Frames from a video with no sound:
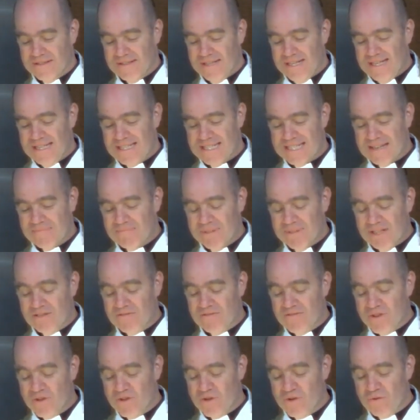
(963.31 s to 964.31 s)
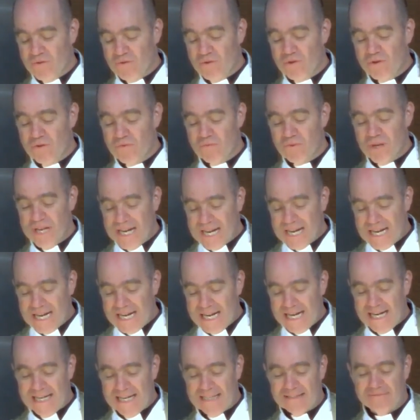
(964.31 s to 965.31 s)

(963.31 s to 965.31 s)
It's something of who we are.